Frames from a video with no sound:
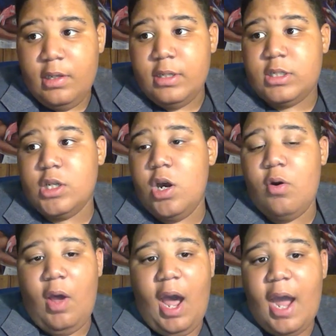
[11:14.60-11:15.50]

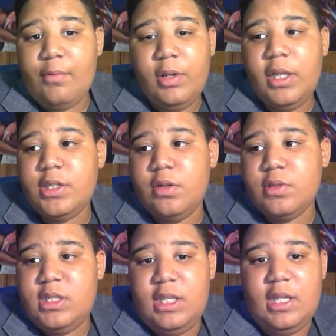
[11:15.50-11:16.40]
So, I really don't
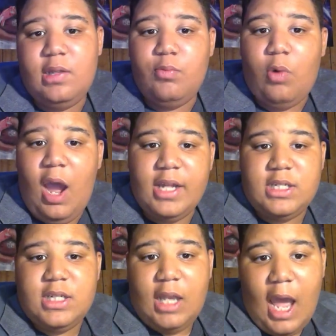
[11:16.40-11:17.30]
see why
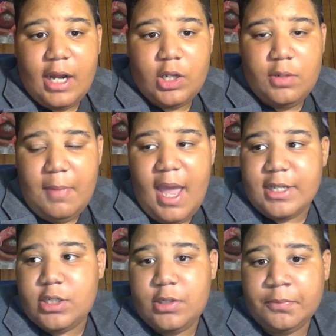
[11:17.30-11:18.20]
it's not a good
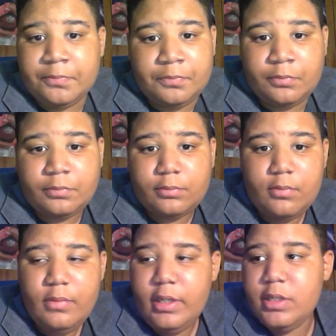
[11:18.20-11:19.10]
match.
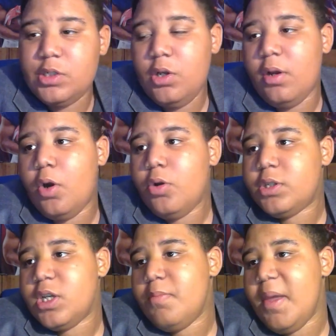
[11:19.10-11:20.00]
So
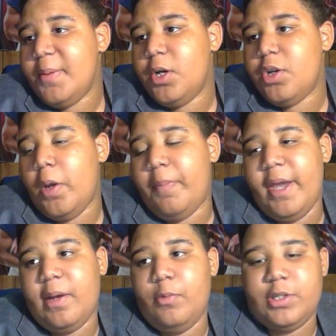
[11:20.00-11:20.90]
maybe Odell
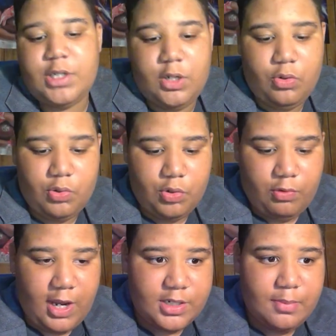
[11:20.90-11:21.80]
Beckham wants to go to a new
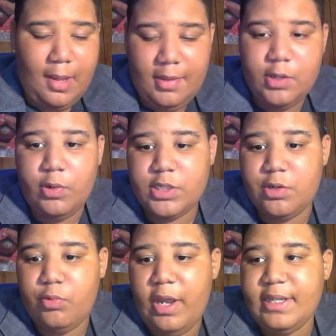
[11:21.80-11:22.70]
roster. Maybe he wants to
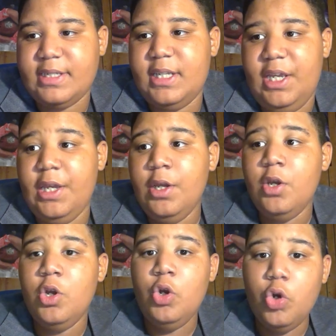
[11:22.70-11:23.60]
wait to see
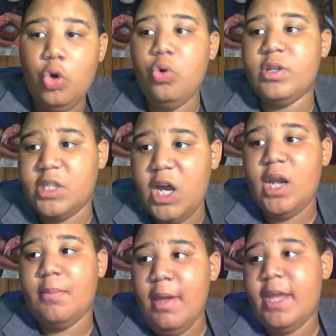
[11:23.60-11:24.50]
who is
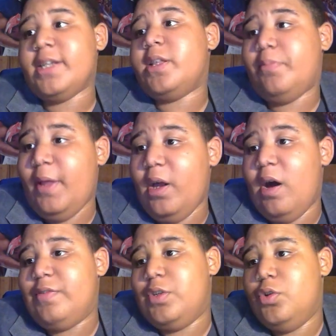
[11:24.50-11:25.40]
going to make it to the
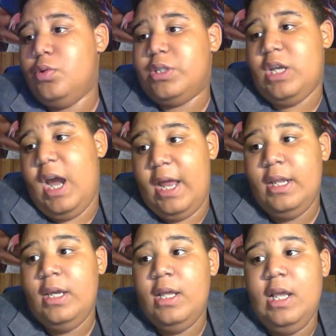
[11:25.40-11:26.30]
playoffs and who is not.
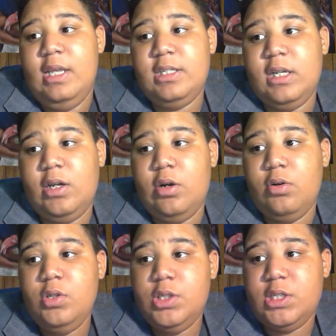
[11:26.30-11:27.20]
He's going to
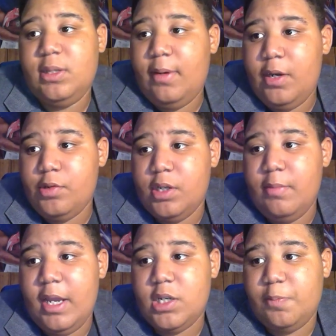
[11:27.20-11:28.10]
go to somebody who's going to
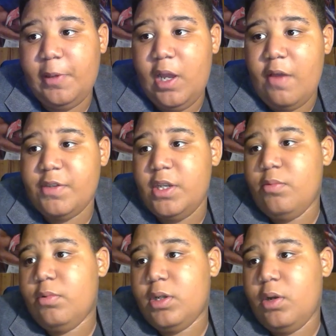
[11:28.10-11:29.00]
make it to the playoffs and he's
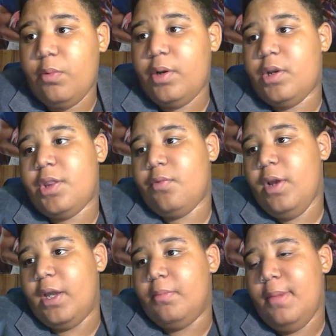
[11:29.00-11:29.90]
going to win another
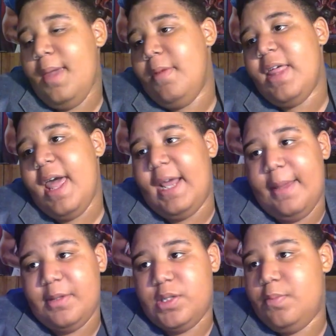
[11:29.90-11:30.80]
ring. Maybe that
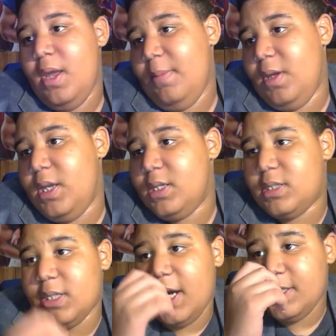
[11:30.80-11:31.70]
happens. Maybe he
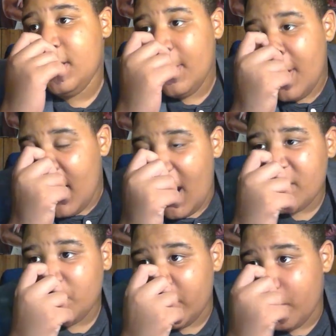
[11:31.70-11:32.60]
decides, I
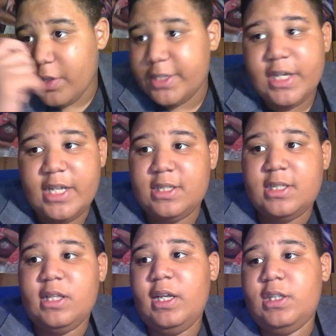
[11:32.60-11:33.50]
just want to go to the Giants because
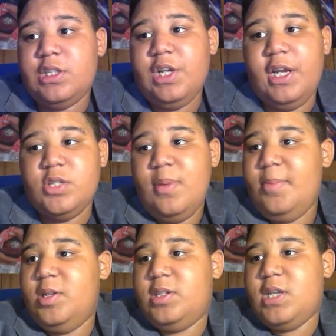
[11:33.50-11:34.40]
I like the Giants.
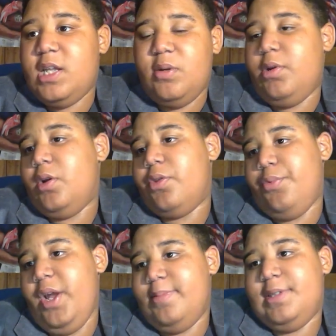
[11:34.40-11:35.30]
Maybe he decides I want to go to the
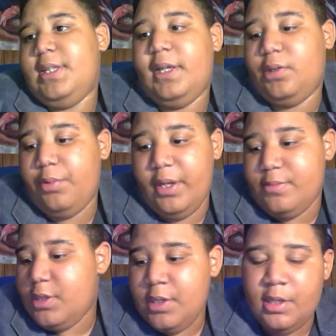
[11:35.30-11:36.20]
Rams because I like the Rams.